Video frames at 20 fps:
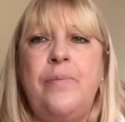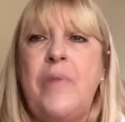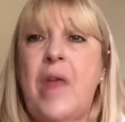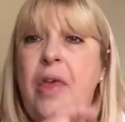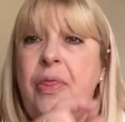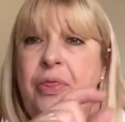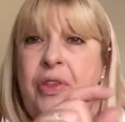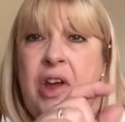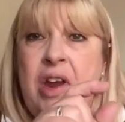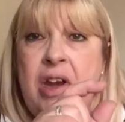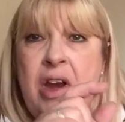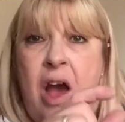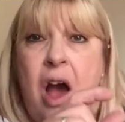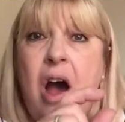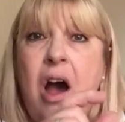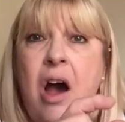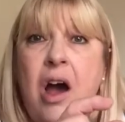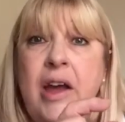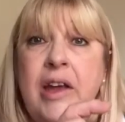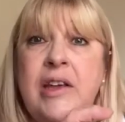thin
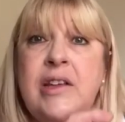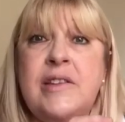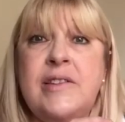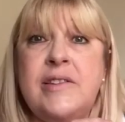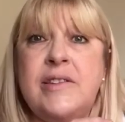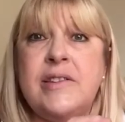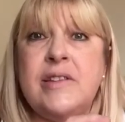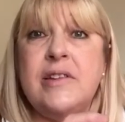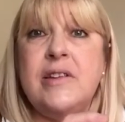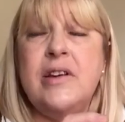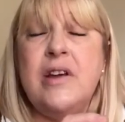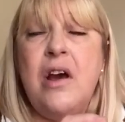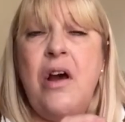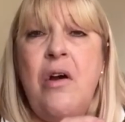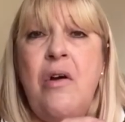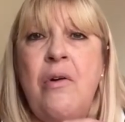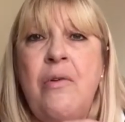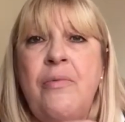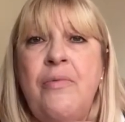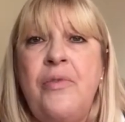eyes
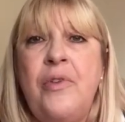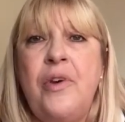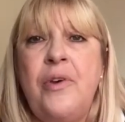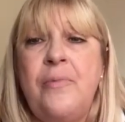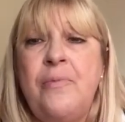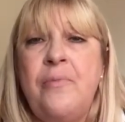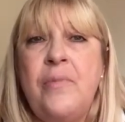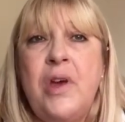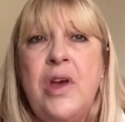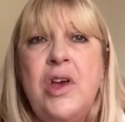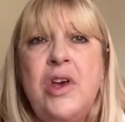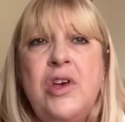on them.